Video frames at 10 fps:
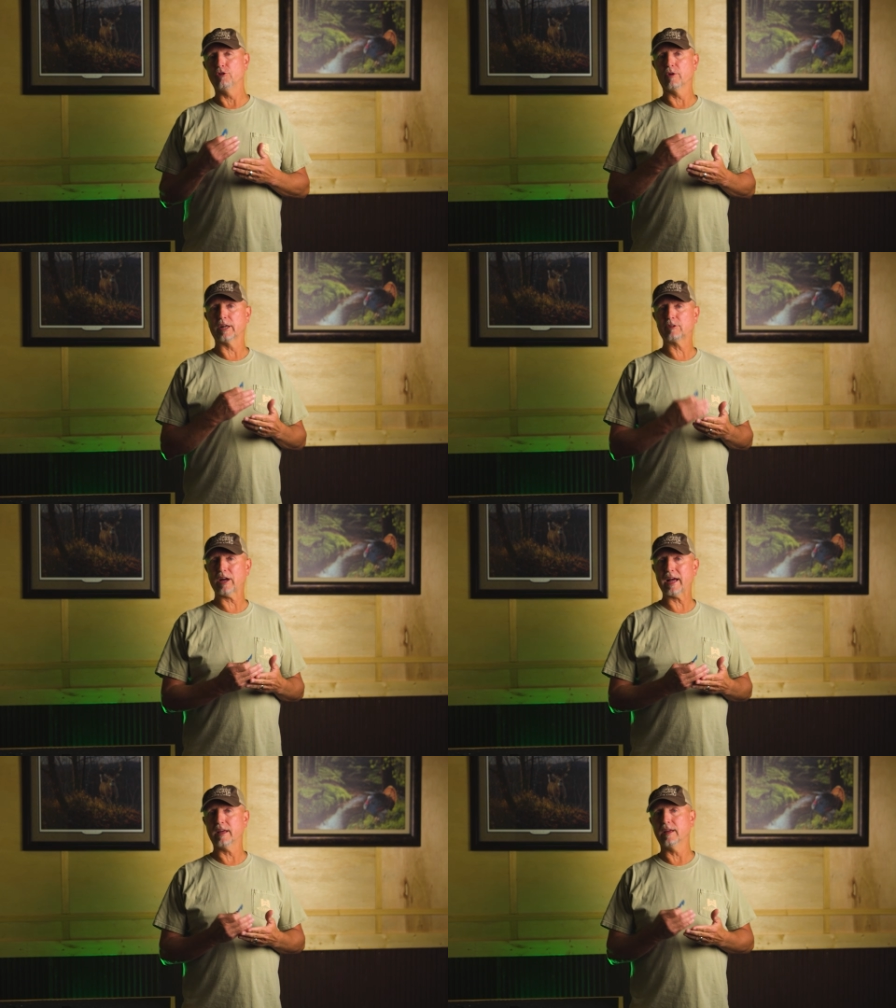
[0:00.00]
doing
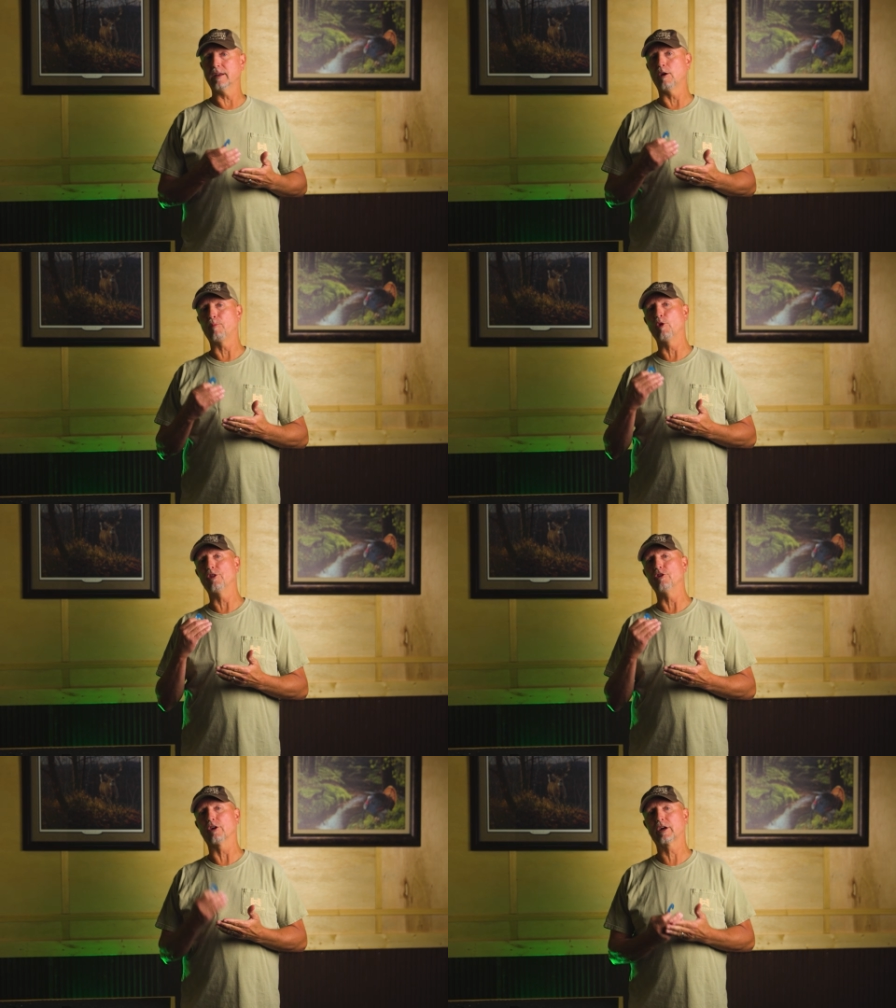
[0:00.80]
excited hen yelp,
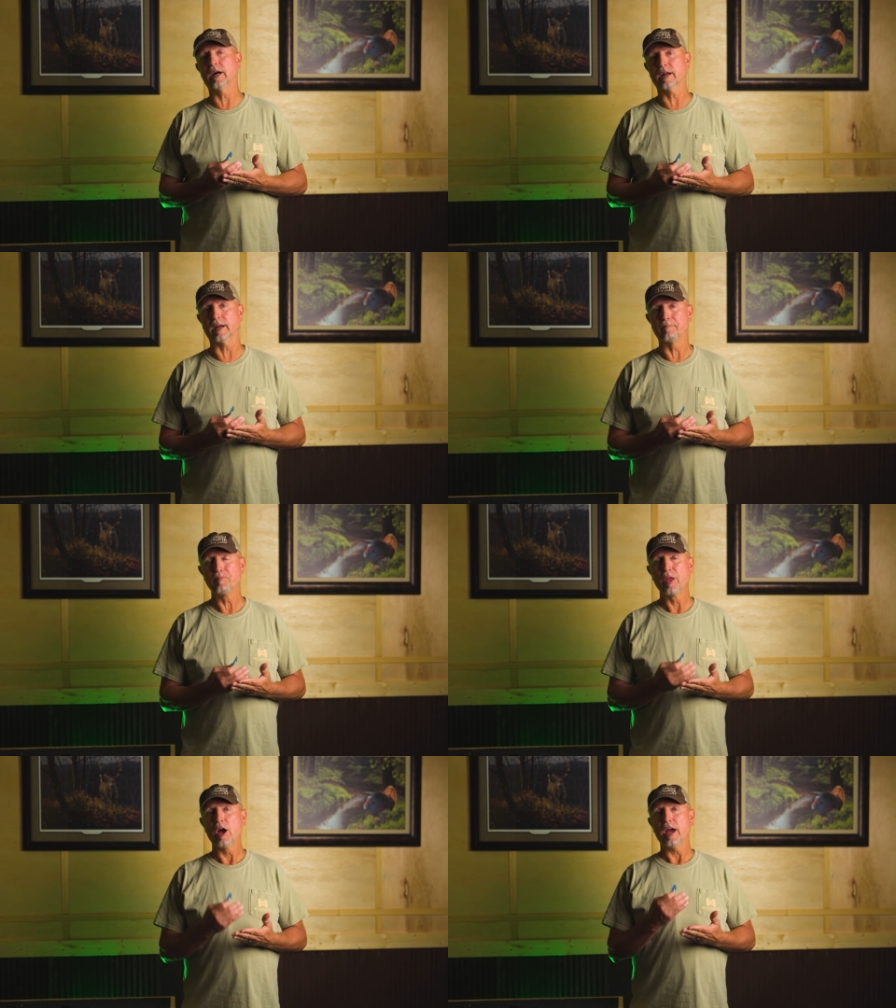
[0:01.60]
whether you're cutting,
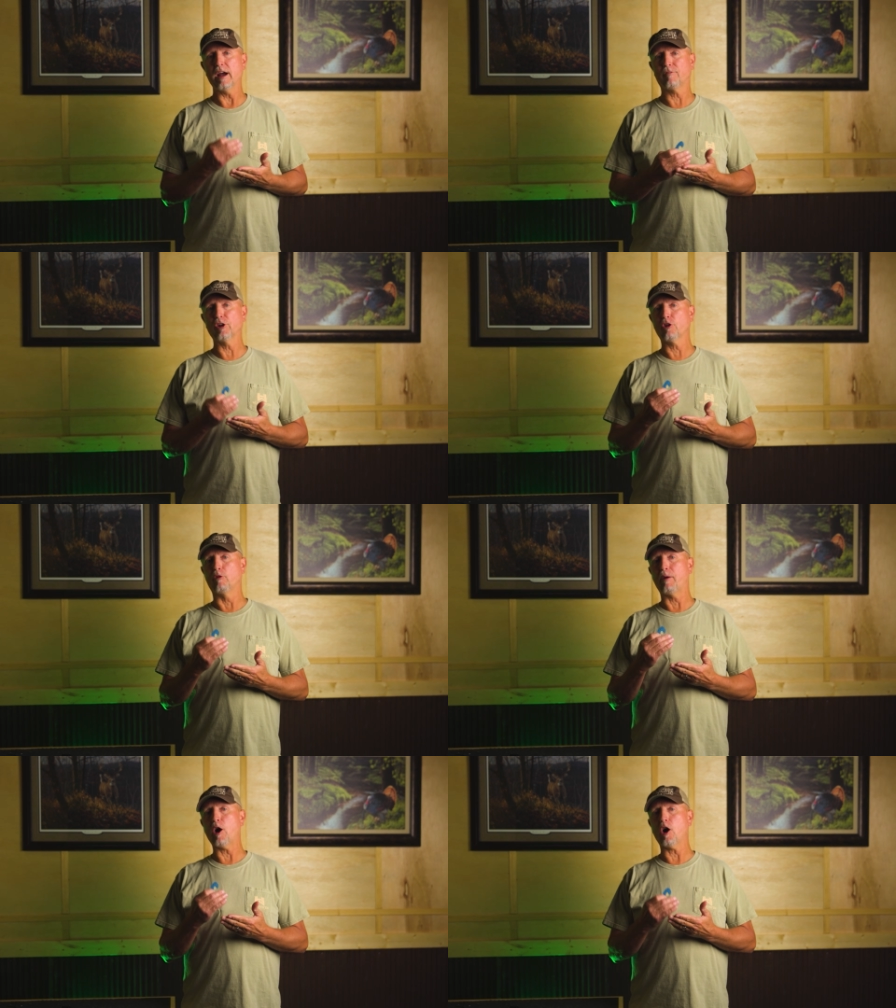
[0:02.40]
every little
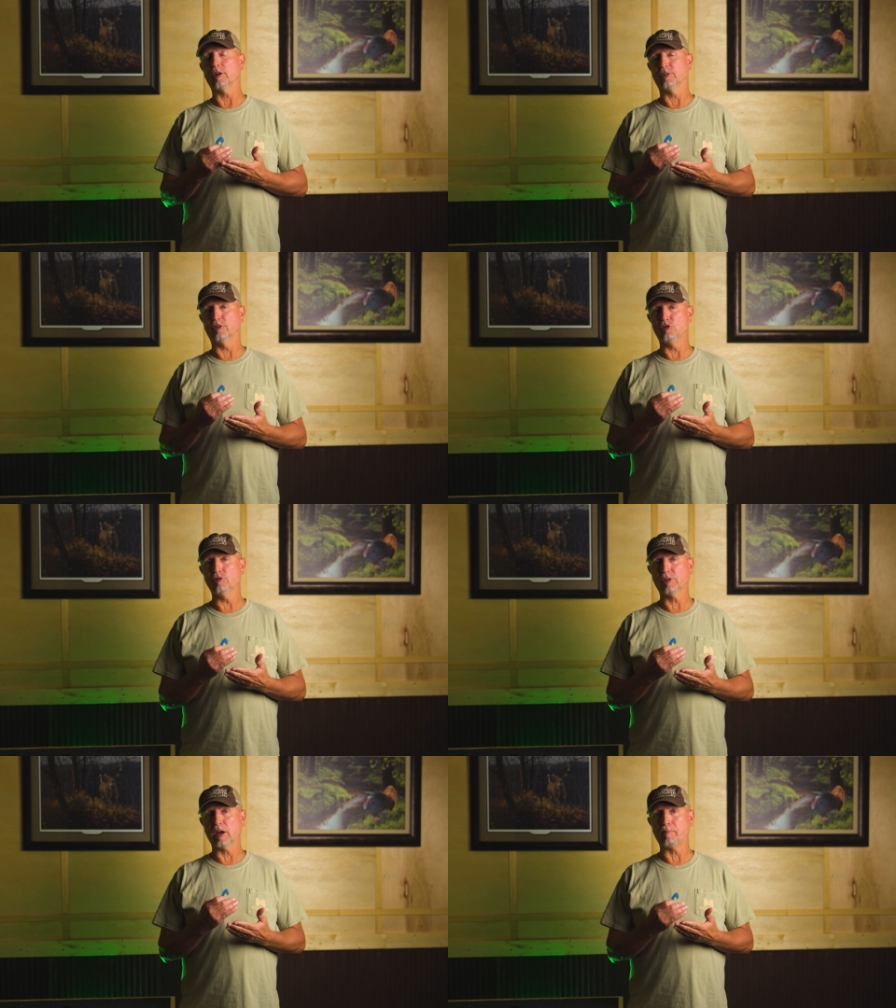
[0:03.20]
pause is
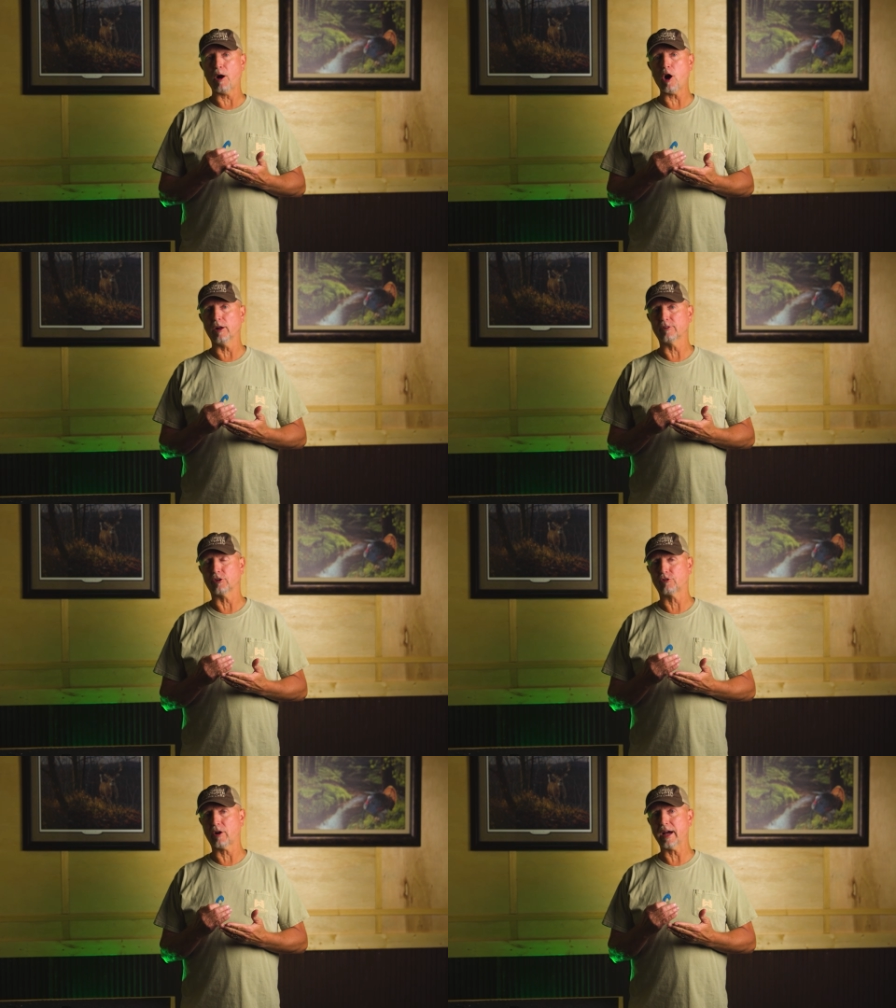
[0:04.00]
usually a pause
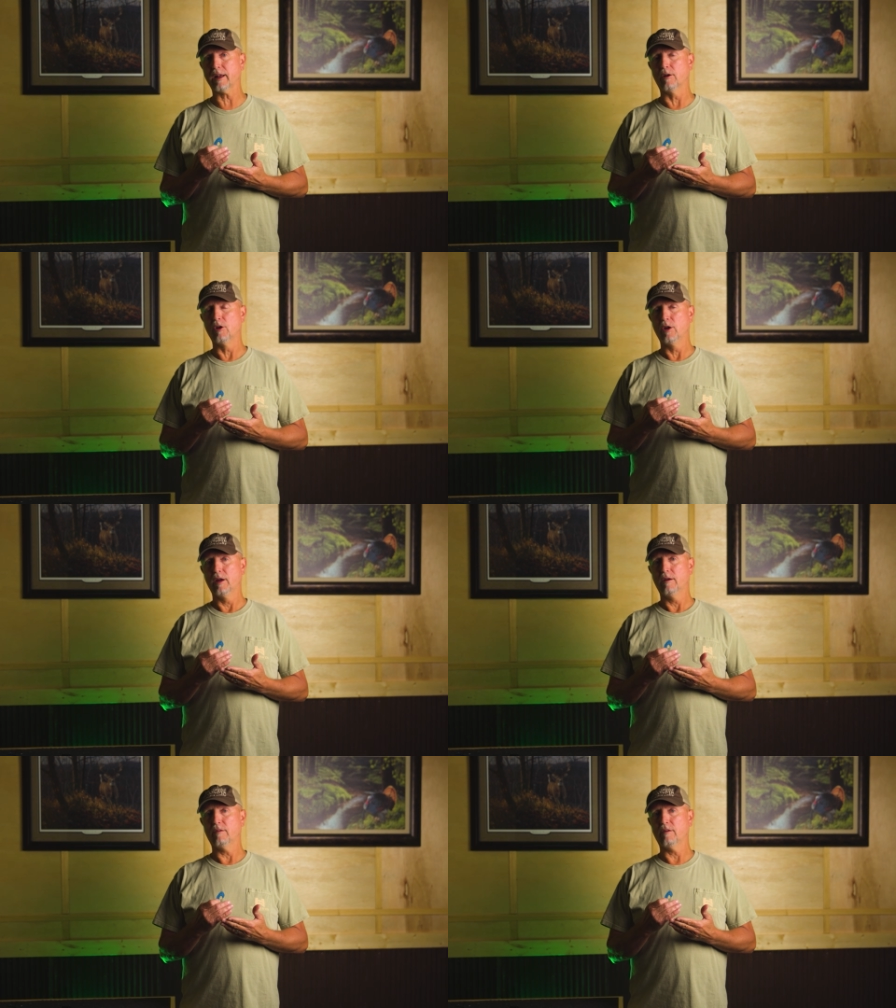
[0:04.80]
to try
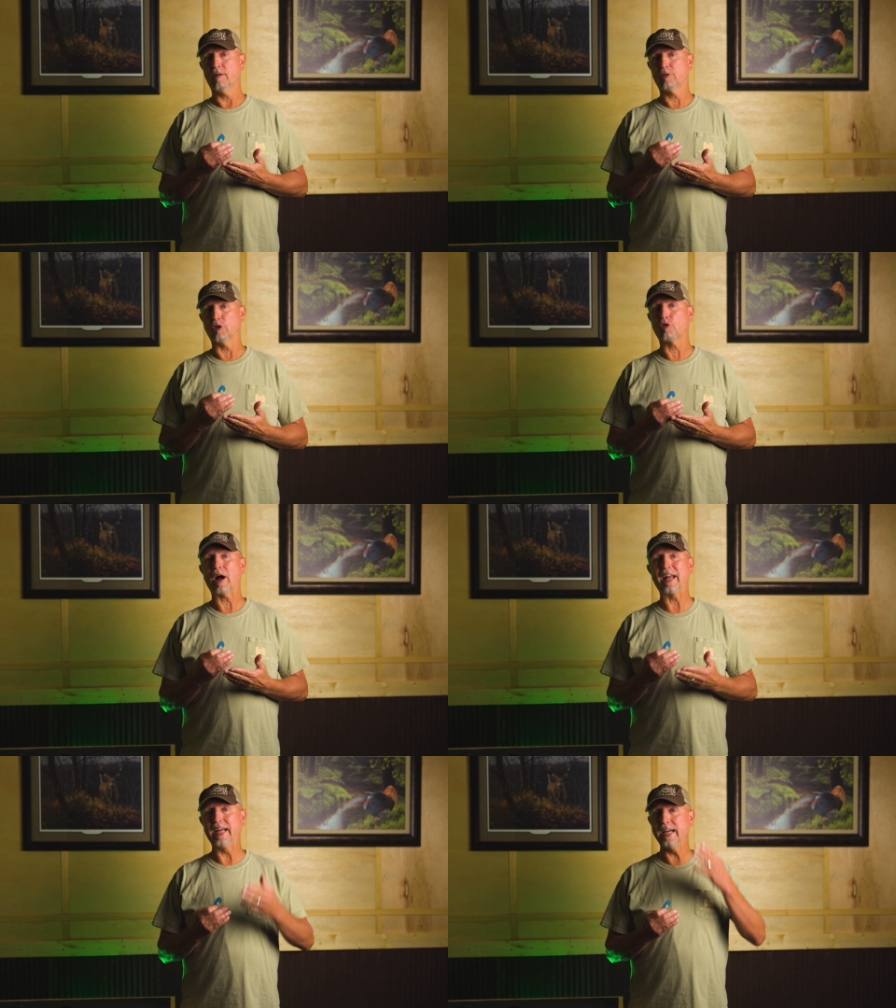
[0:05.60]

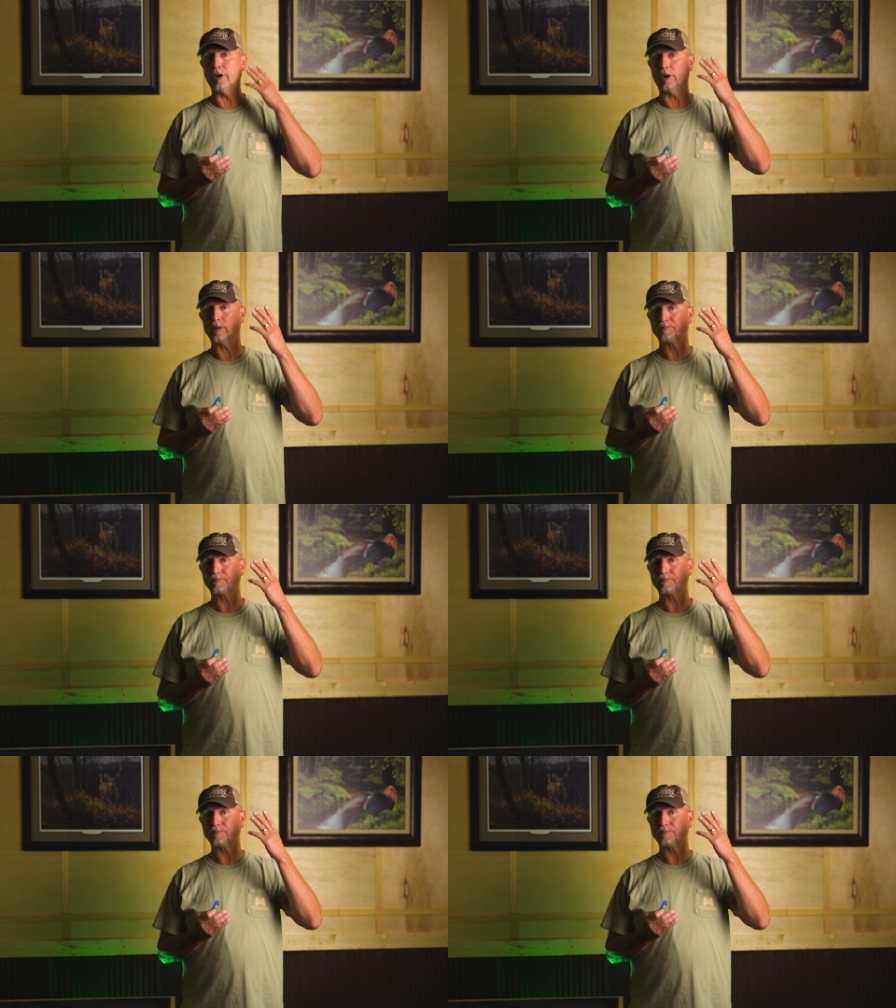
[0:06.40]
to hear.